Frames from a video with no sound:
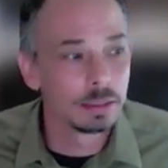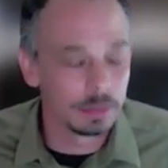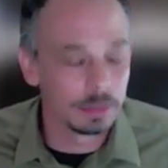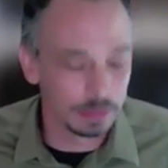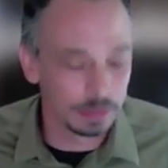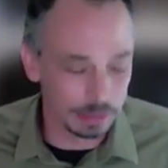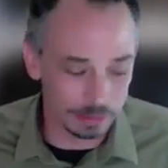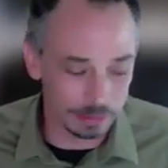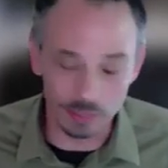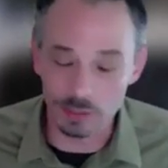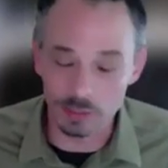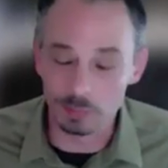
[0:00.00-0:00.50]

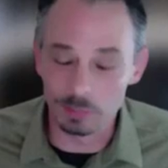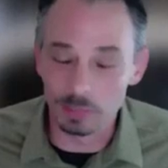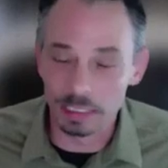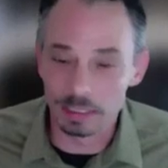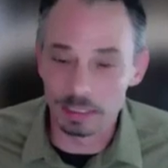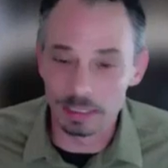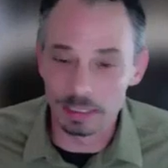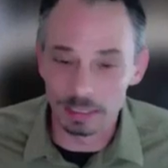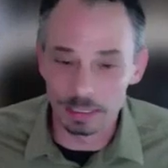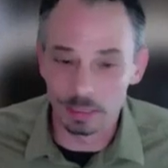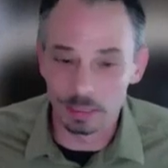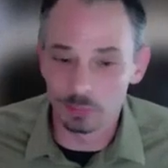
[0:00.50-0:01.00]
it doesn't mean
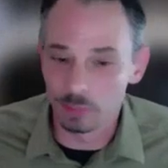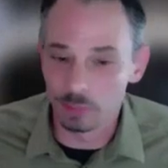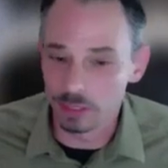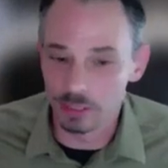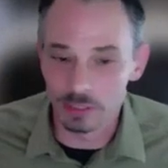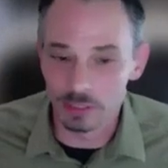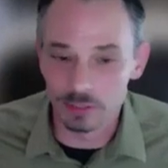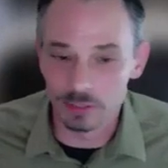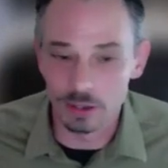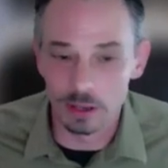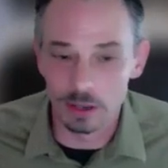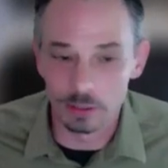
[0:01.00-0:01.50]
that that
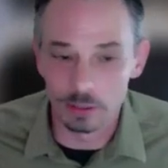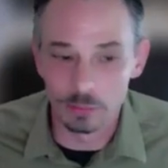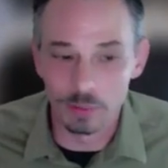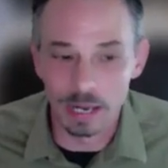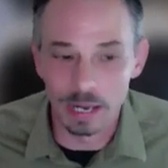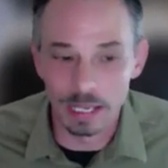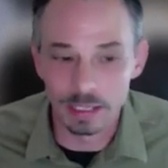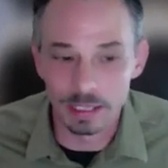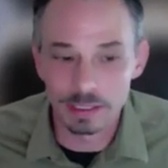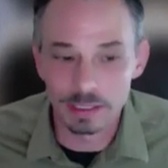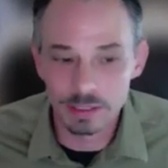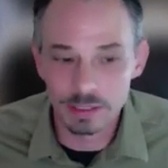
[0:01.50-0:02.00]
risk has gone
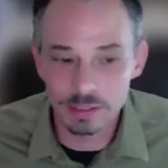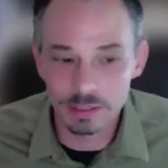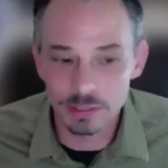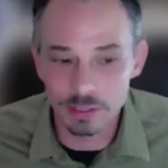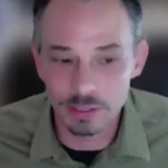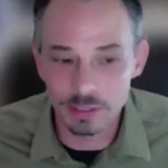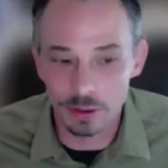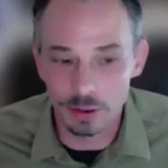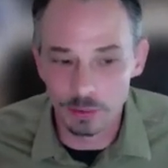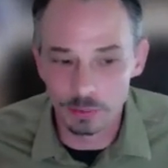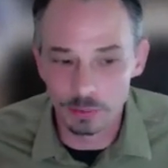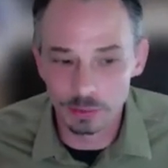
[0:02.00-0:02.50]
away.
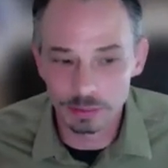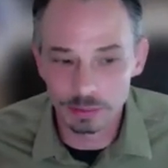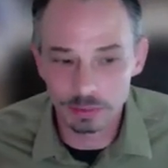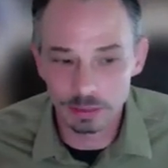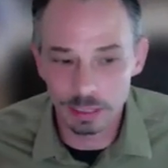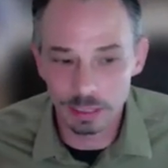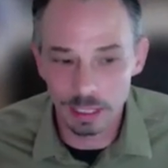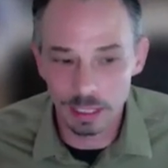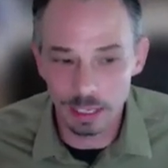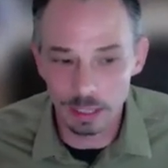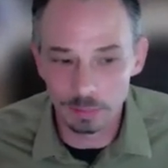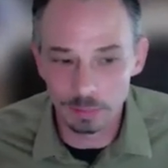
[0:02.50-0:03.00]
So,
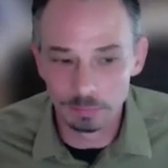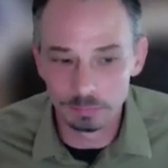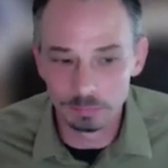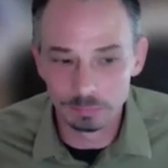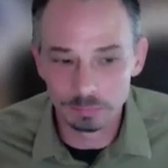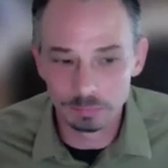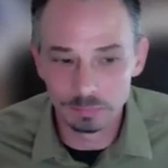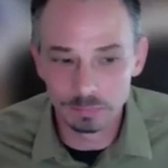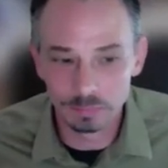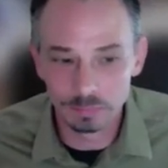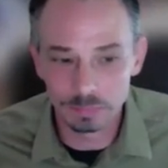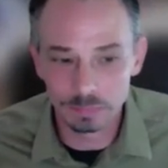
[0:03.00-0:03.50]
um,
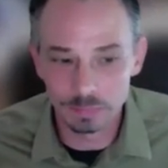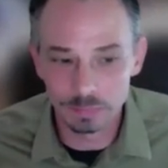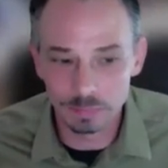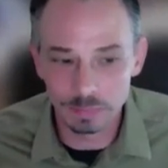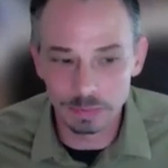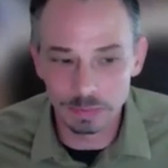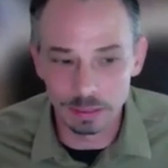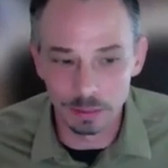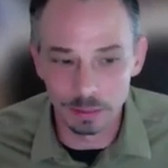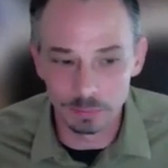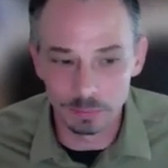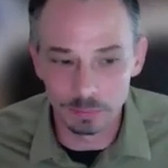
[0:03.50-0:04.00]

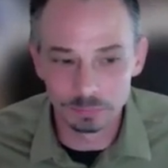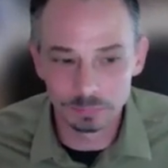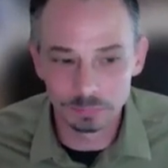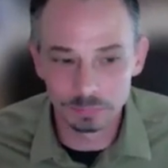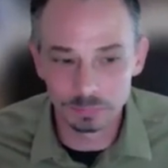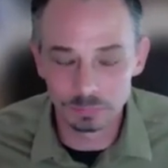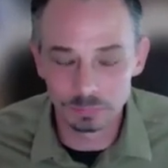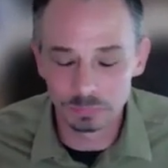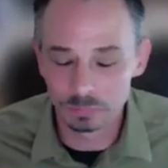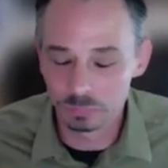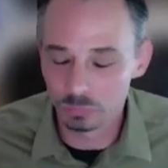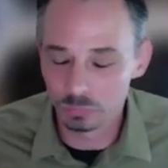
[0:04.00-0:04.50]
you know,
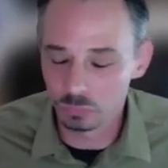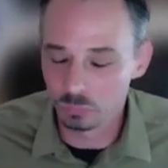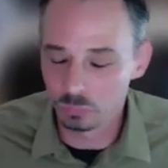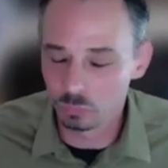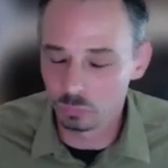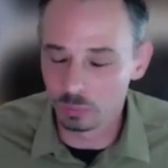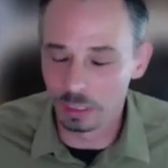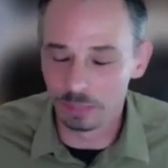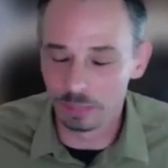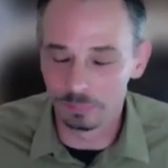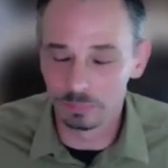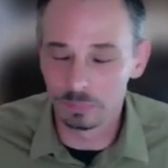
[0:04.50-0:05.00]

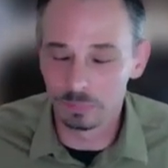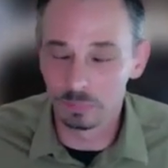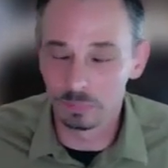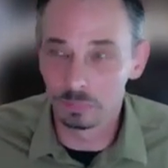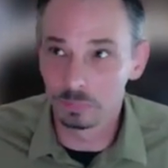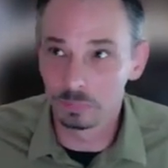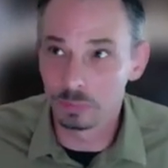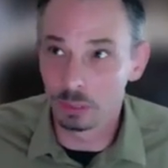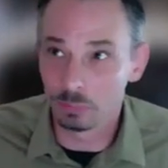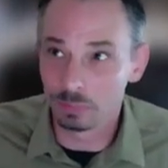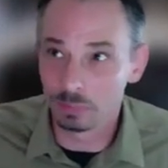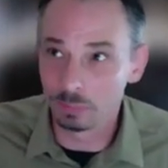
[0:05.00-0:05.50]
we have,
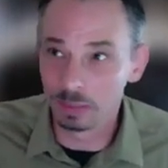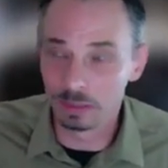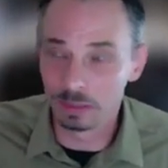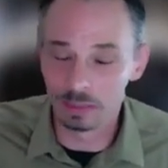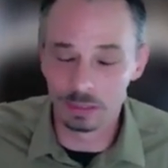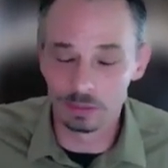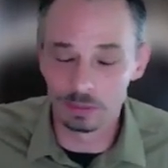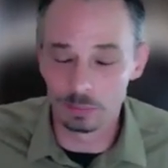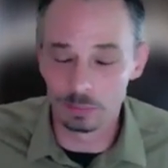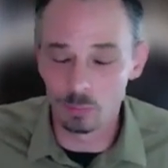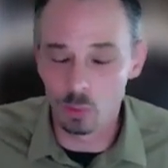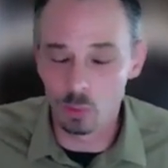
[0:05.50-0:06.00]
you know, we've been
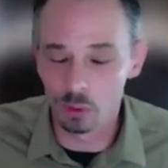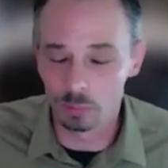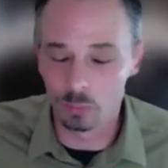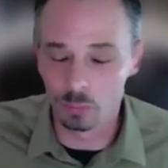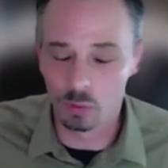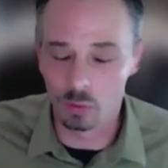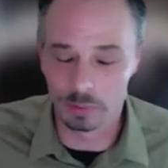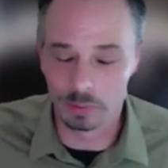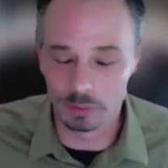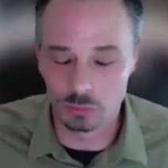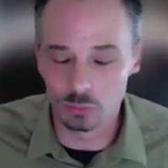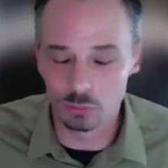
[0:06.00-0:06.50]
dealing more and
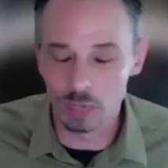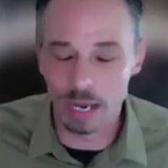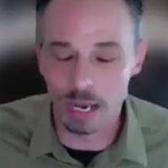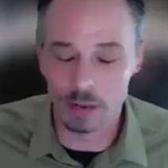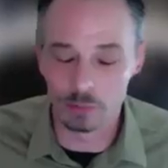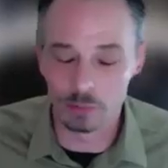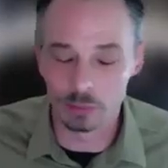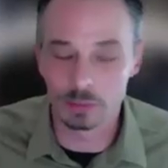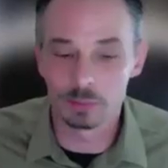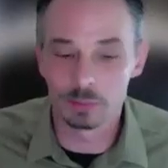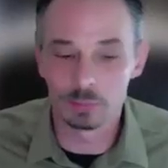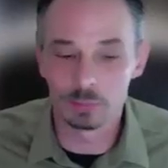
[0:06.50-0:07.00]
more with
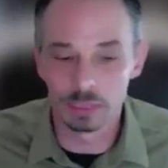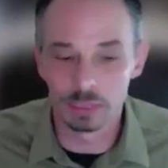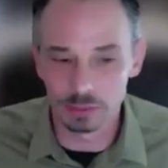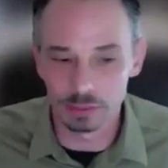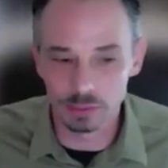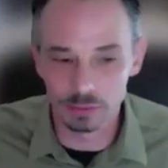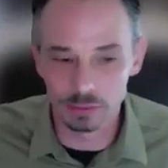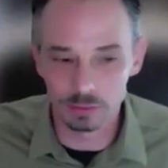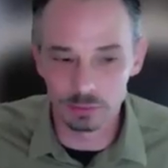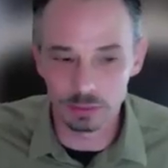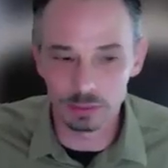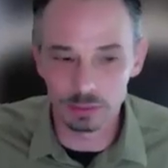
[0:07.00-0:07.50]
droughts,
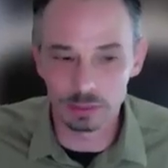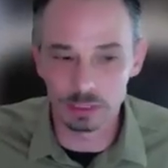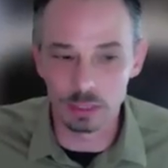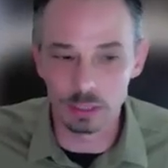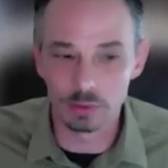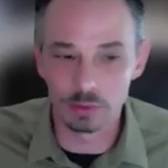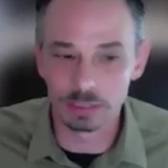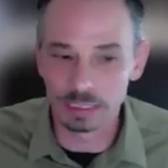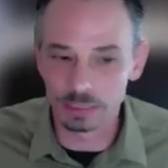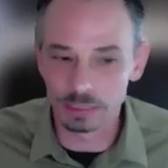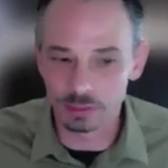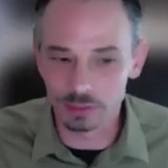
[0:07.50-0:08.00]
but you
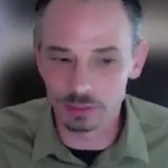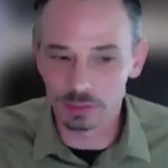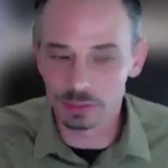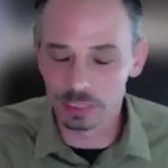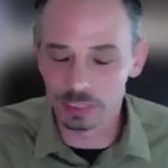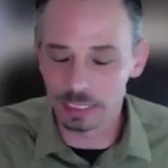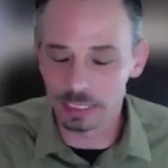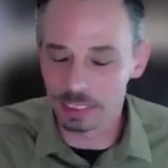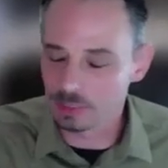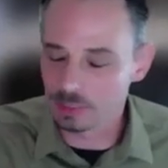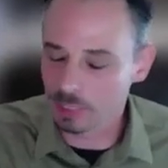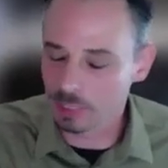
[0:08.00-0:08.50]
know, these,
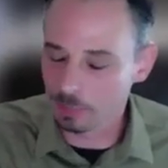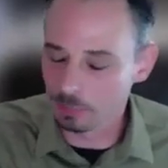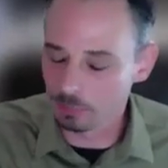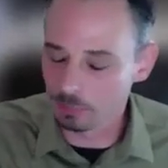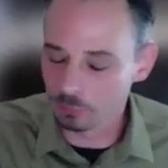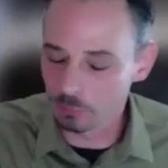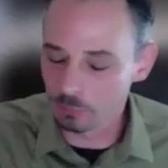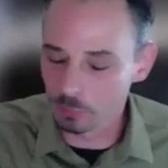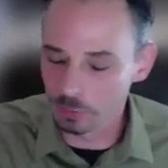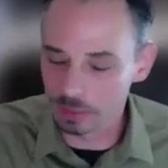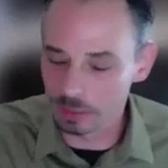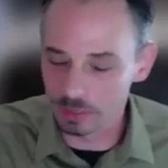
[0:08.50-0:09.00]
like I said
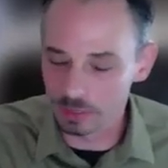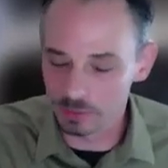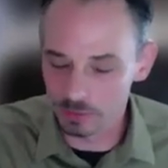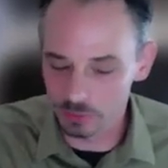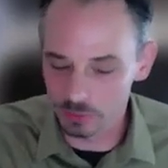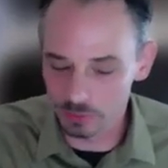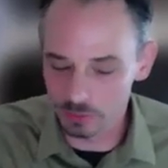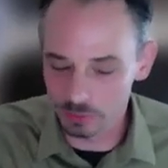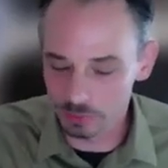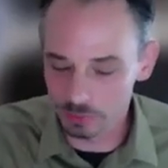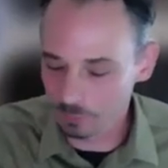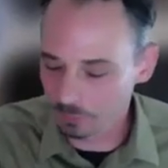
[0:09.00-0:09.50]
before,
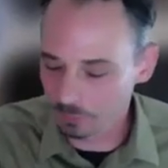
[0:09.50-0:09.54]
these,